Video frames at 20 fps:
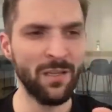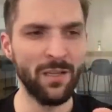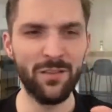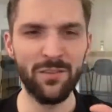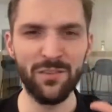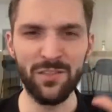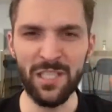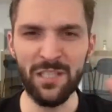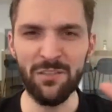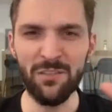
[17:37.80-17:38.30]

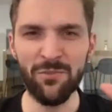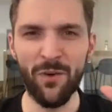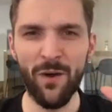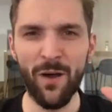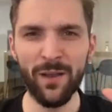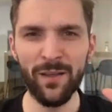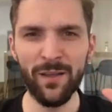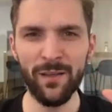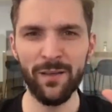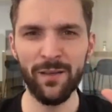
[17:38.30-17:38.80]

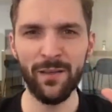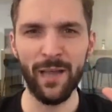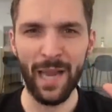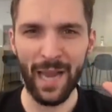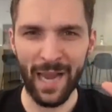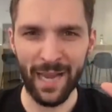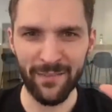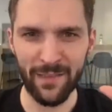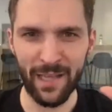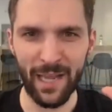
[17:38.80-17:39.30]
DeFi
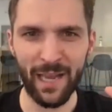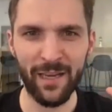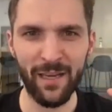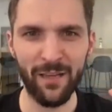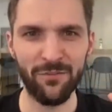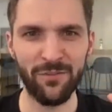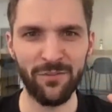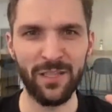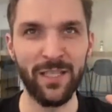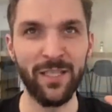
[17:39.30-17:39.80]
and
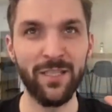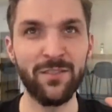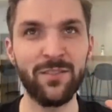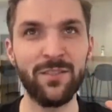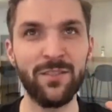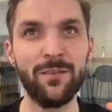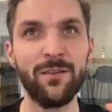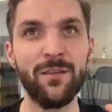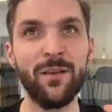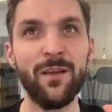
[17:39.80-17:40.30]

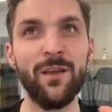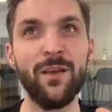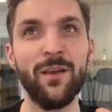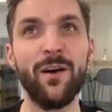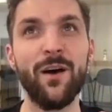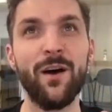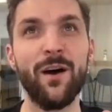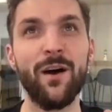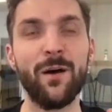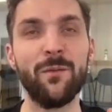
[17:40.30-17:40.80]
NFTs,
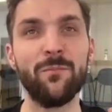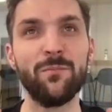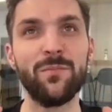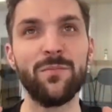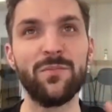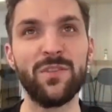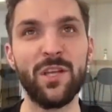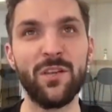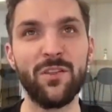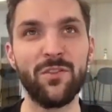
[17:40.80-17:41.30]

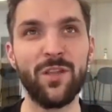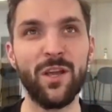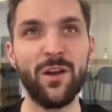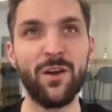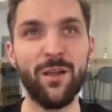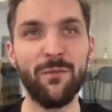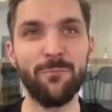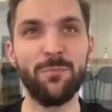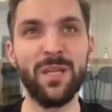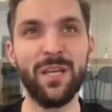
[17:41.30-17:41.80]
that there
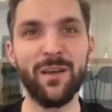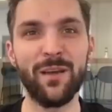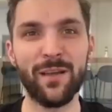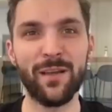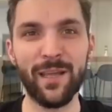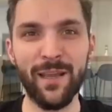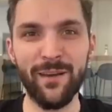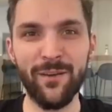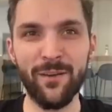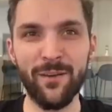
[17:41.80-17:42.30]
have been,
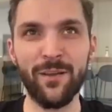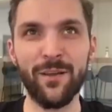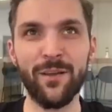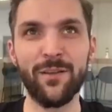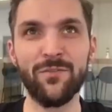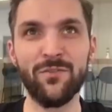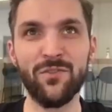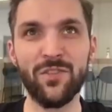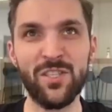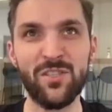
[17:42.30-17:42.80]
again,
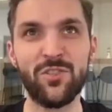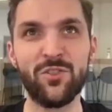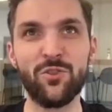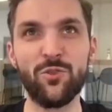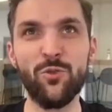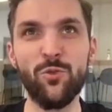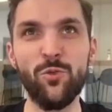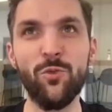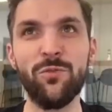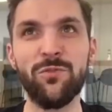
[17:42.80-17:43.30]
these
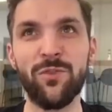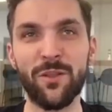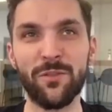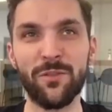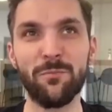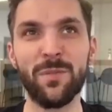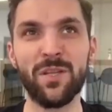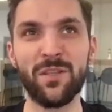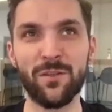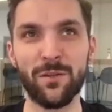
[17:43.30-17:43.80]
two
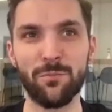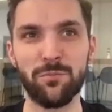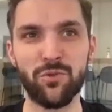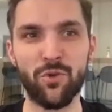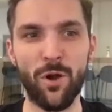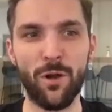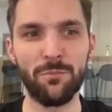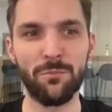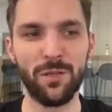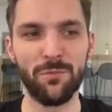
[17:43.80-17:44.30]
fundamental
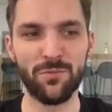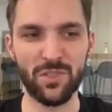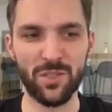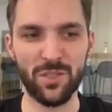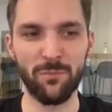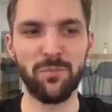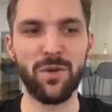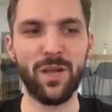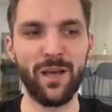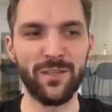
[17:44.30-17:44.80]
problems
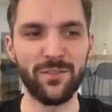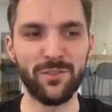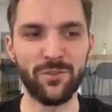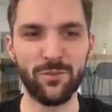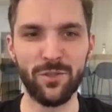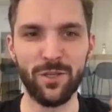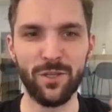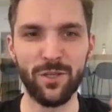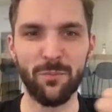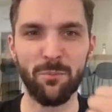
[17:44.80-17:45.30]
applied to
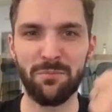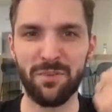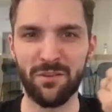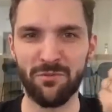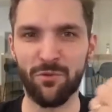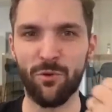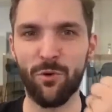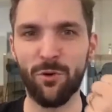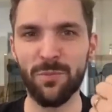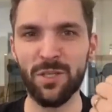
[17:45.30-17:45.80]
them.
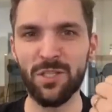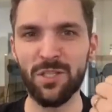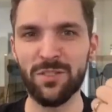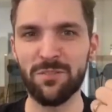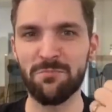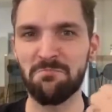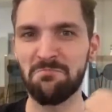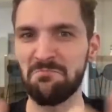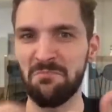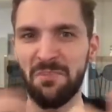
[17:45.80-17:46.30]
Performance:
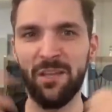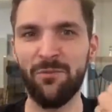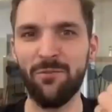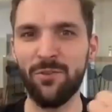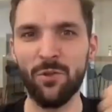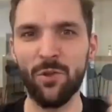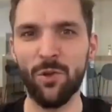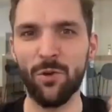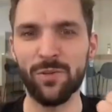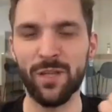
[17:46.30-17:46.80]
if you
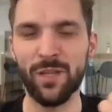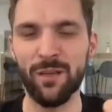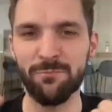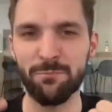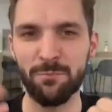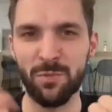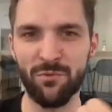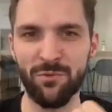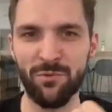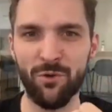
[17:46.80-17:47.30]
don't have
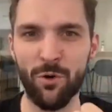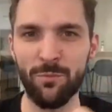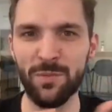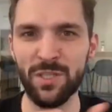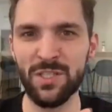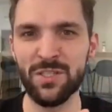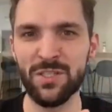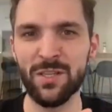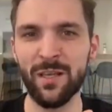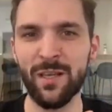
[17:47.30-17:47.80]

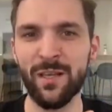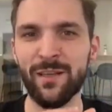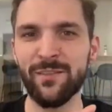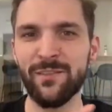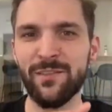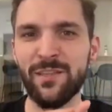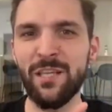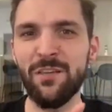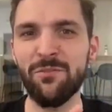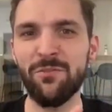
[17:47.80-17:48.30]
performance,
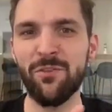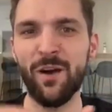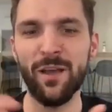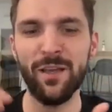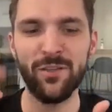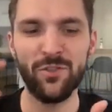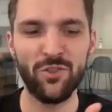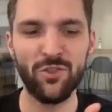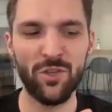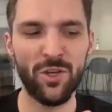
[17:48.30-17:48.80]
DeFi
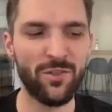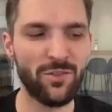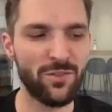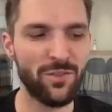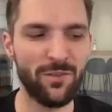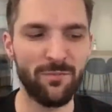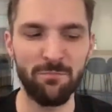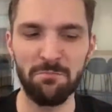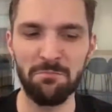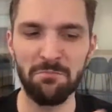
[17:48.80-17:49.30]
is just
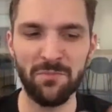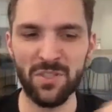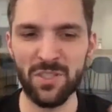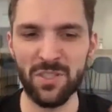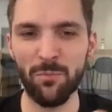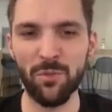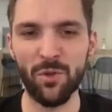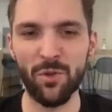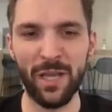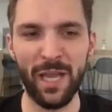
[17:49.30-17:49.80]
a
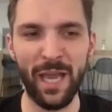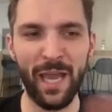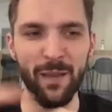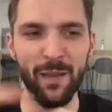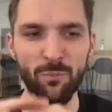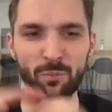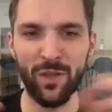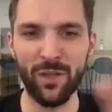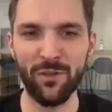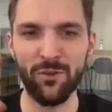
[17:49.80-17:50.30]
simple
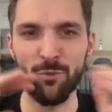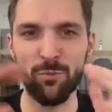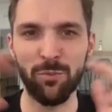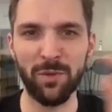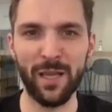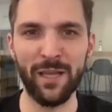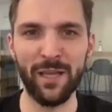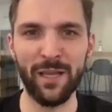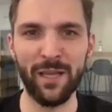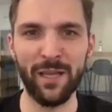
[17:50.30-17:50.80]
game that you
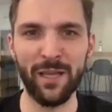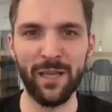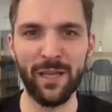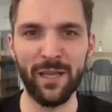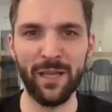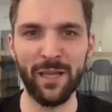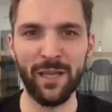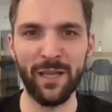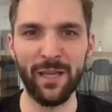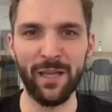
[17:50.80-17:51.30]
play
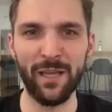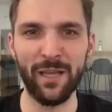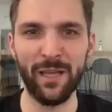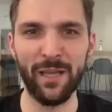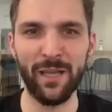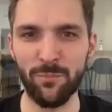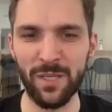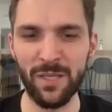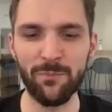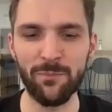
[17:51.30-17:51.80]
with
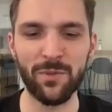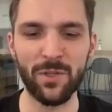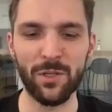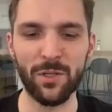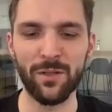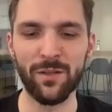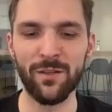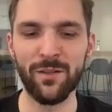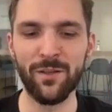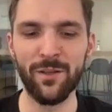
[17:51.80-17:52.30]
another 10
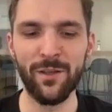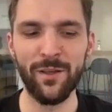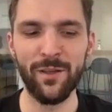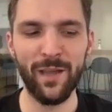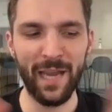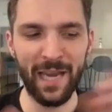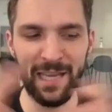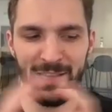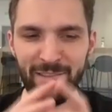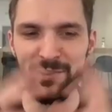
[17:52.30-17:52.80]
people.
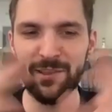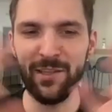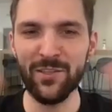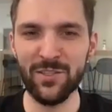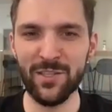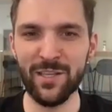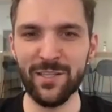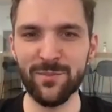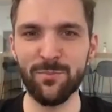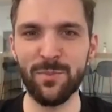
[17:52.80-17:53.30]
And
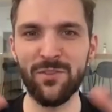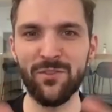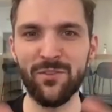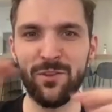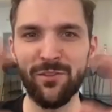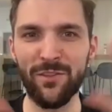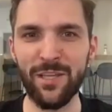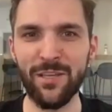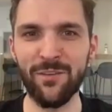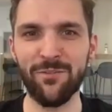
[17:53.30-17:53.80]
this has been the
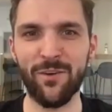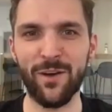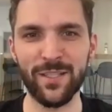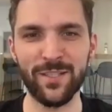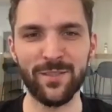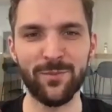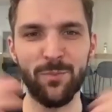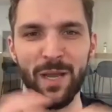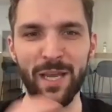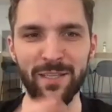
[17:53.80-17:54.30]
DeFi
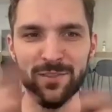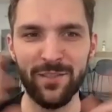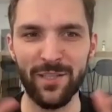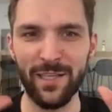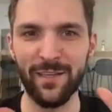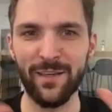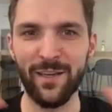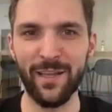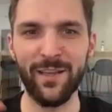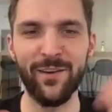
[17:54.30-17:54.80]
space
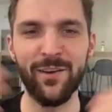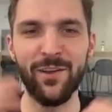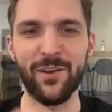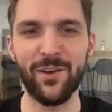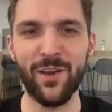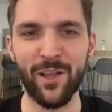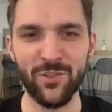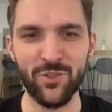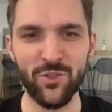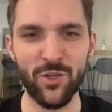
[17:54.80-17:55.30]
in a
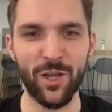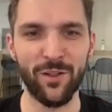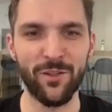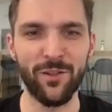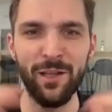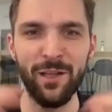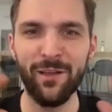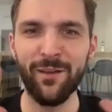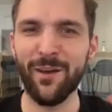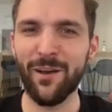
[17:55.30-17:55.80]
nutshell.
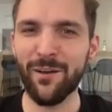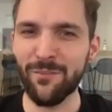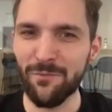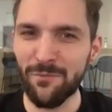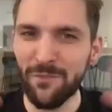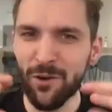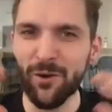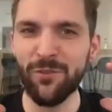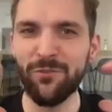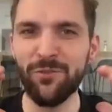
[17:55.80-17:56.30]

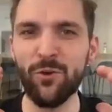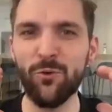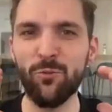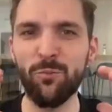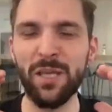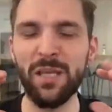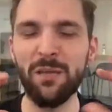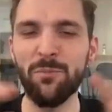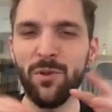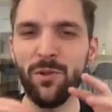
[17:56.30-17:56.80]
Very few
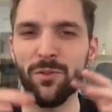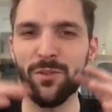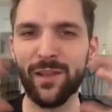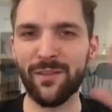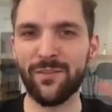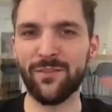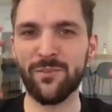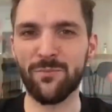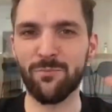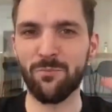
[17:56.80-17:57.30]
people
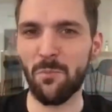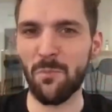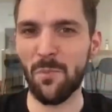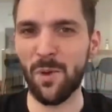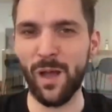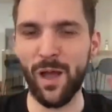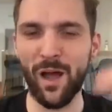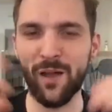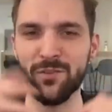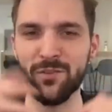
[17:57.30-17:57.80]
that
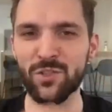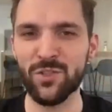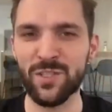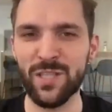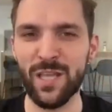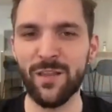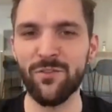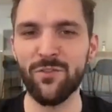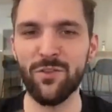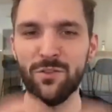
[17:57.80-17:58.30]

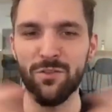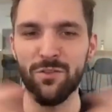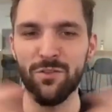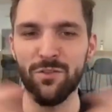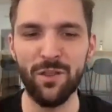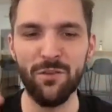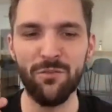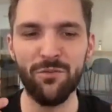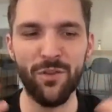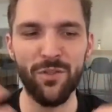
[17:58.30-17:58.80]
understand
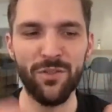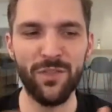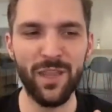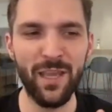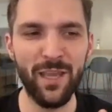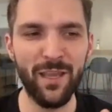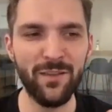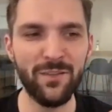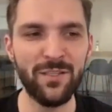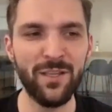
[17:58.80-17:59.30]
different
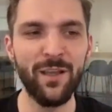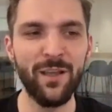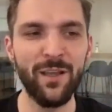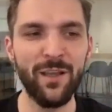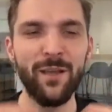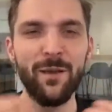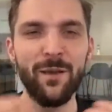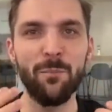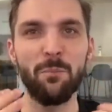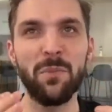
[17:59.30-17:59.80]
things.
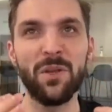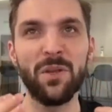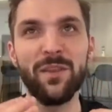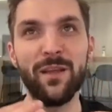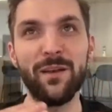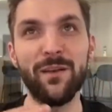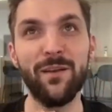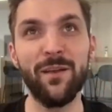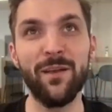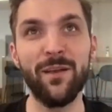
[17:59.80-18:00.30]

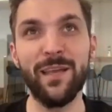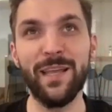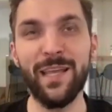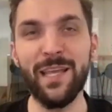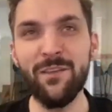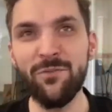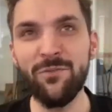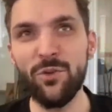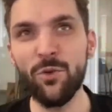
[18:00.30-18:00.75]
Then if